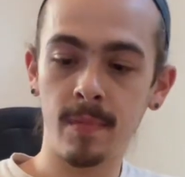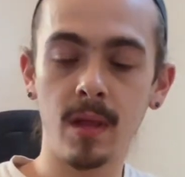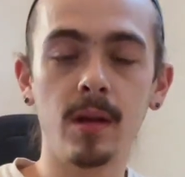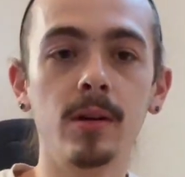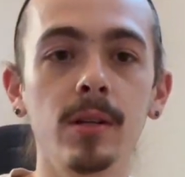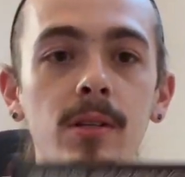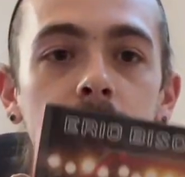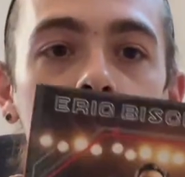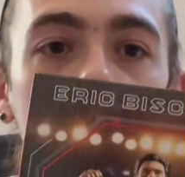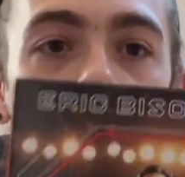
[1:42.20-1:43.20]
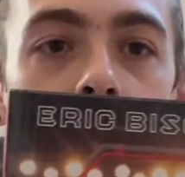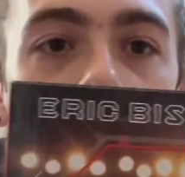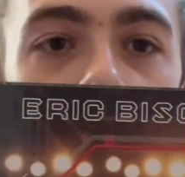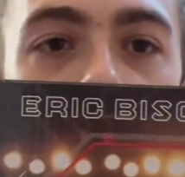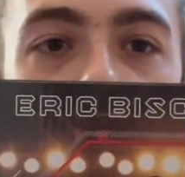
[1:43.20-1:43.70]
Here is
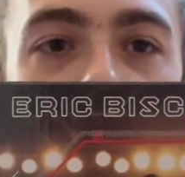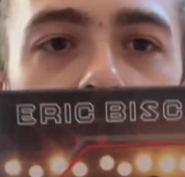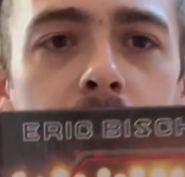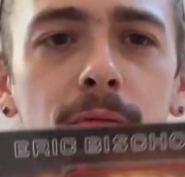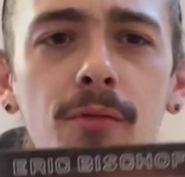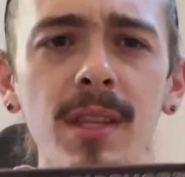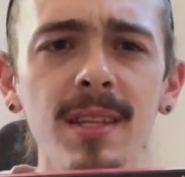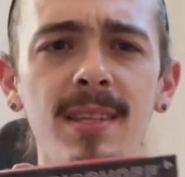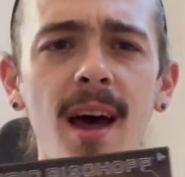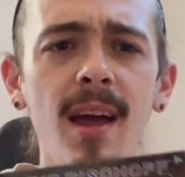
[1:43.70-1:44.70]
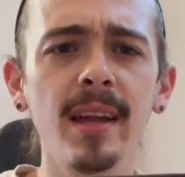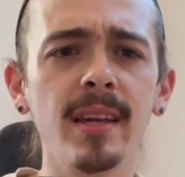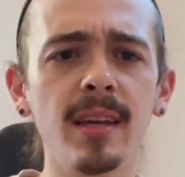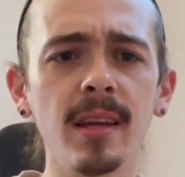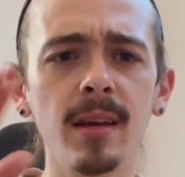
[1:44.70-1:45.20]
Eric Bischoff, really
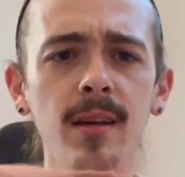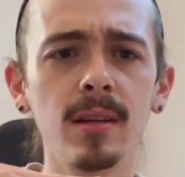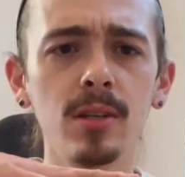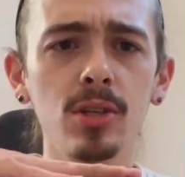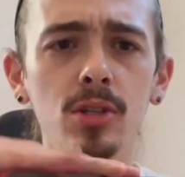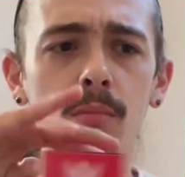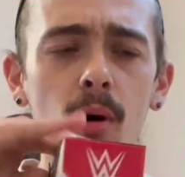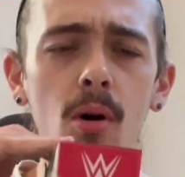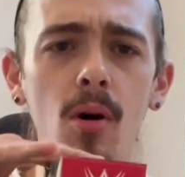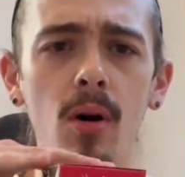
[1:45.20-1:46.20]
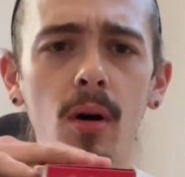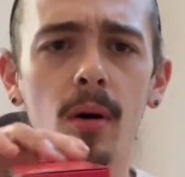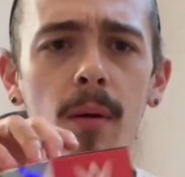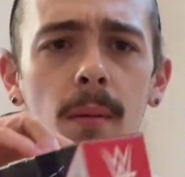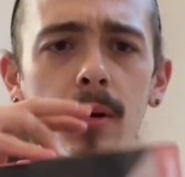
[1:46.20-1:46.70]
tiny, small
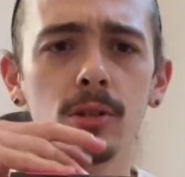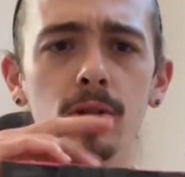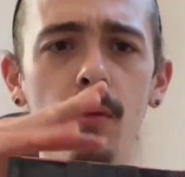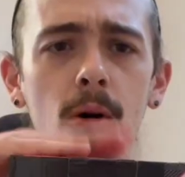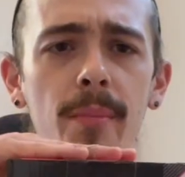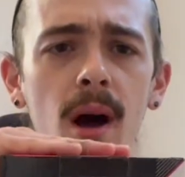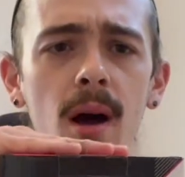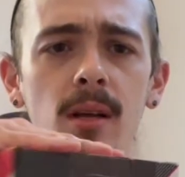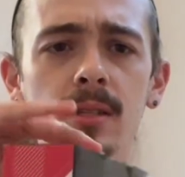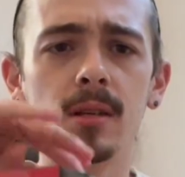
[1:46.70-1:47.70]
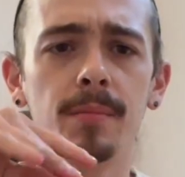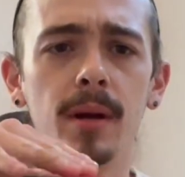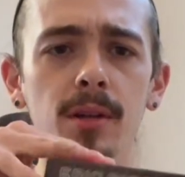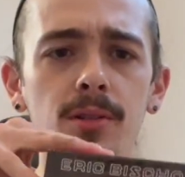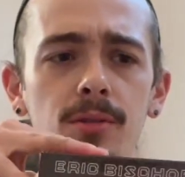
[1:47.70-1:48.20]
box
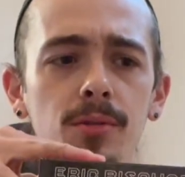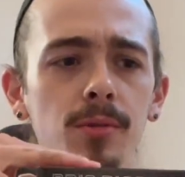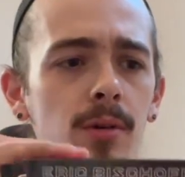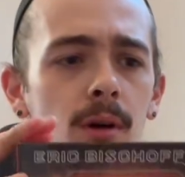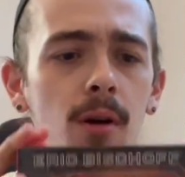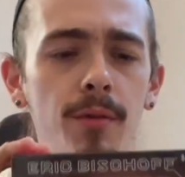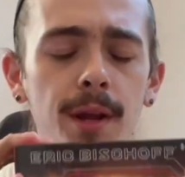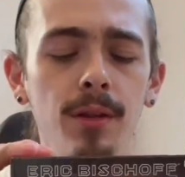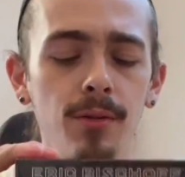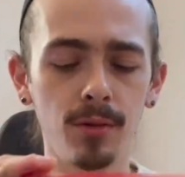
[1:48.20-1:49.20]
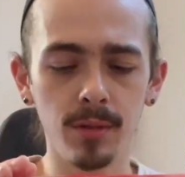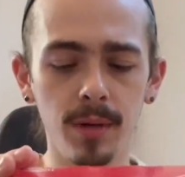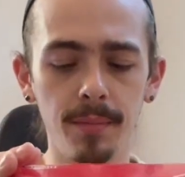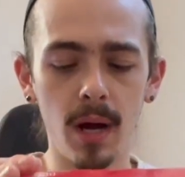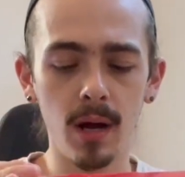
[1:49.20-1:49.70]
compared to a regular
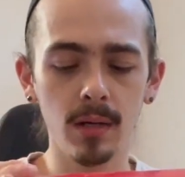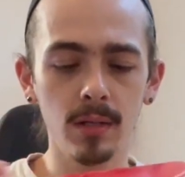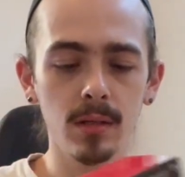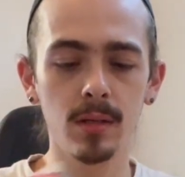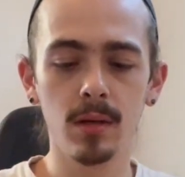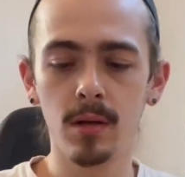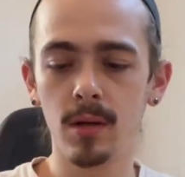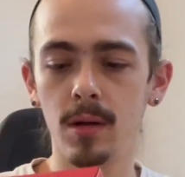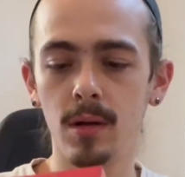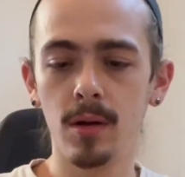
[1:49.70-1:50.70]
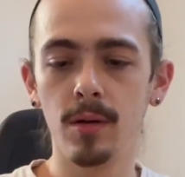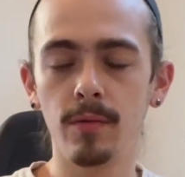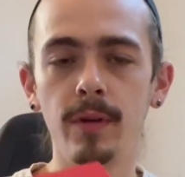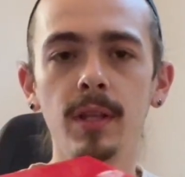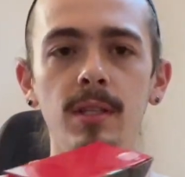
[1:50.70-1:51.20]
Ultimate box.
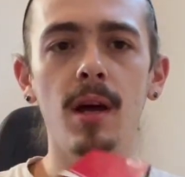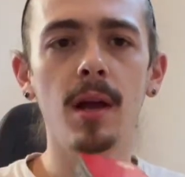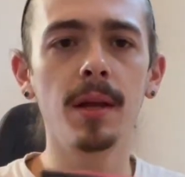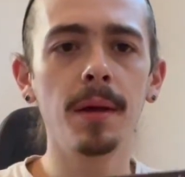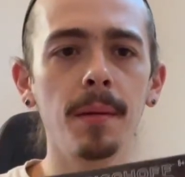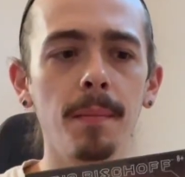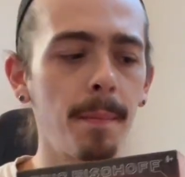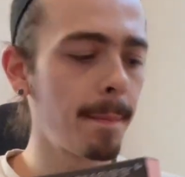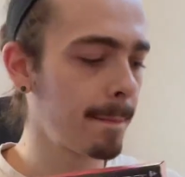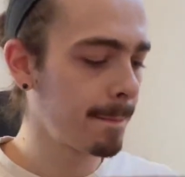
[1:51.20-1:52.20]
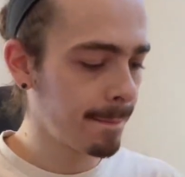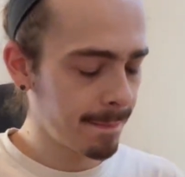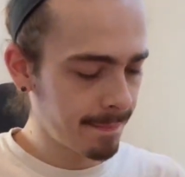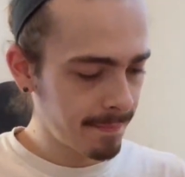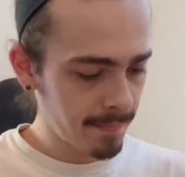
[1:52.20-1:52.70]
Really tiny.
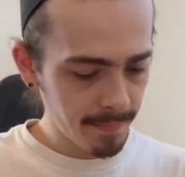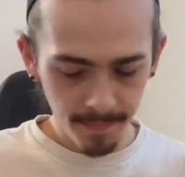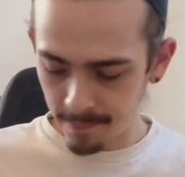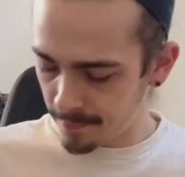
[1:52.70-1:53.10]
Here